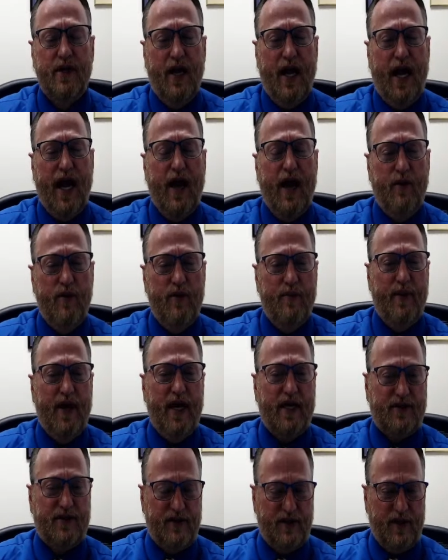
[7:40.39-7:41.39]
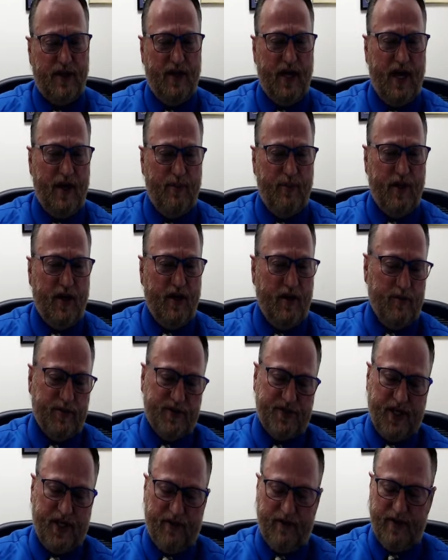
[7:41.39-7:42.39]
I went back to the library almost
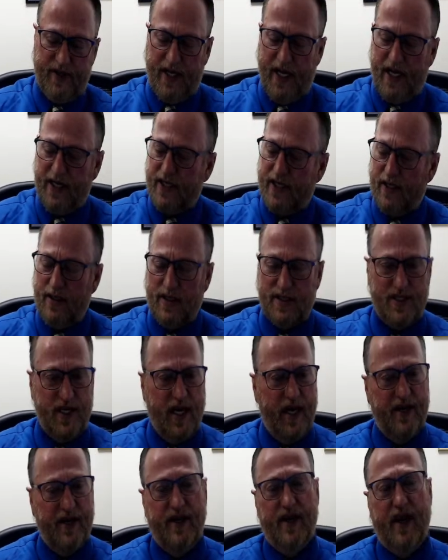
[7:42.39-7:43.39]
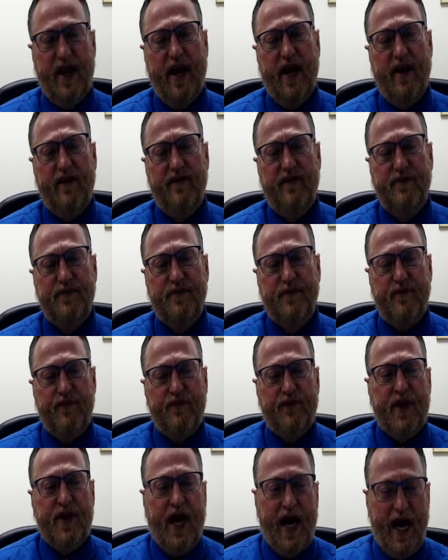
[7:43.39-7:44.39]
every day till I was 9.5.
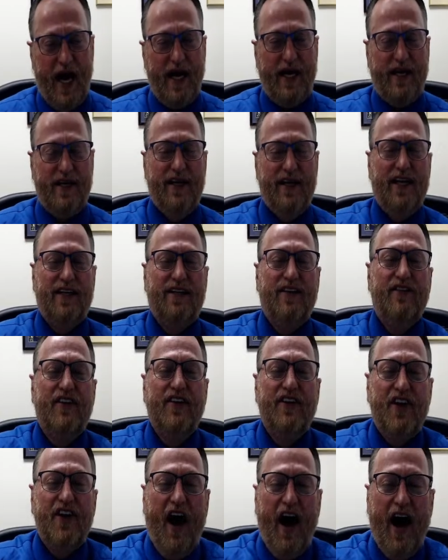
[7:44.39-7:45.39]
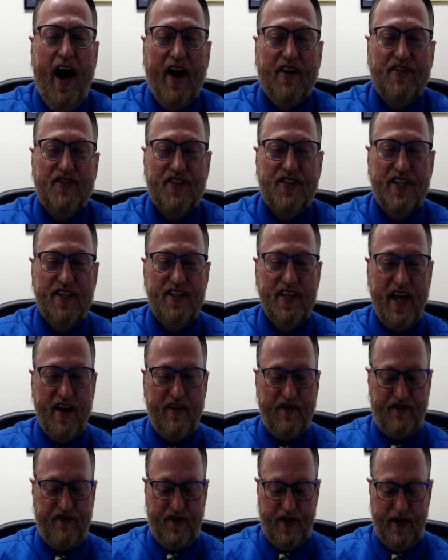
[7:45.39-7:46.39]
I connected the dots. Isn't that
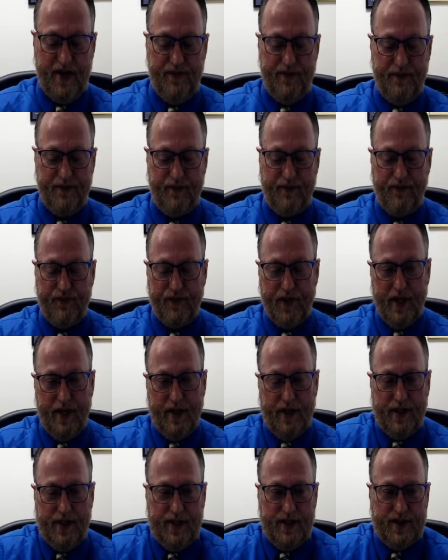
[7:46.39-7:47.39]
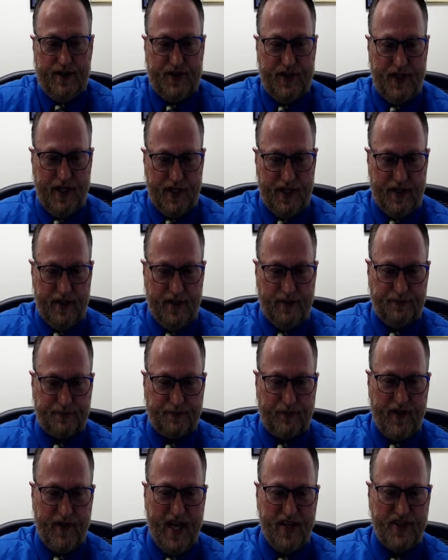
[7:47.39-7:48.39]
fun? You see,
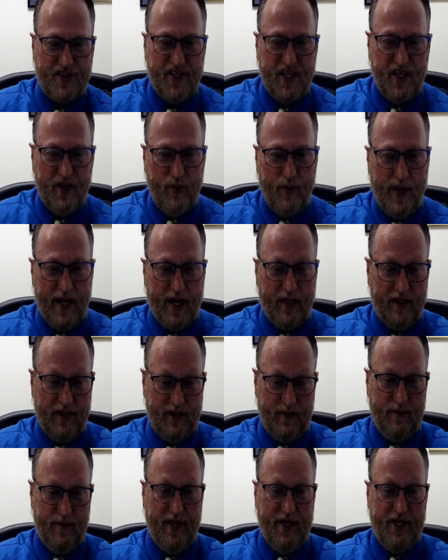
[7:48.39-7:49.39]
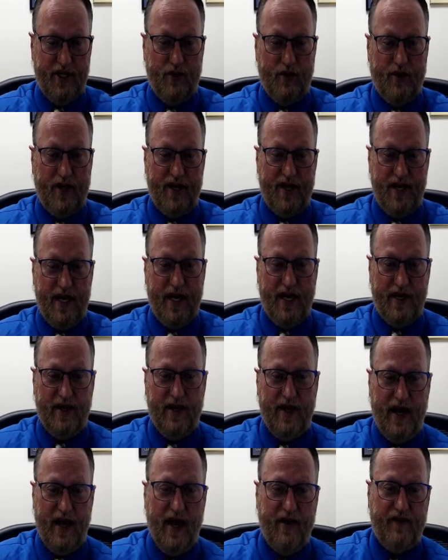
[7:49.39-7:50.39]
I'd sent away a little money order at
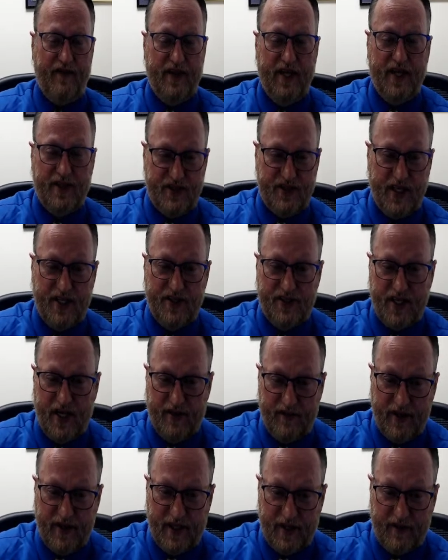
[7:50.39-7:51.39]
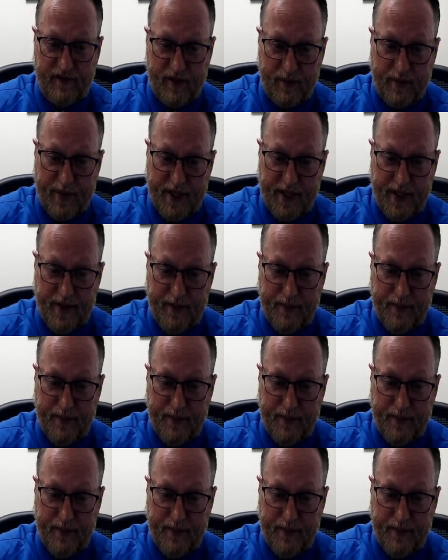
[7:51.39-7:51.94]
9.5, and that changed everything for me.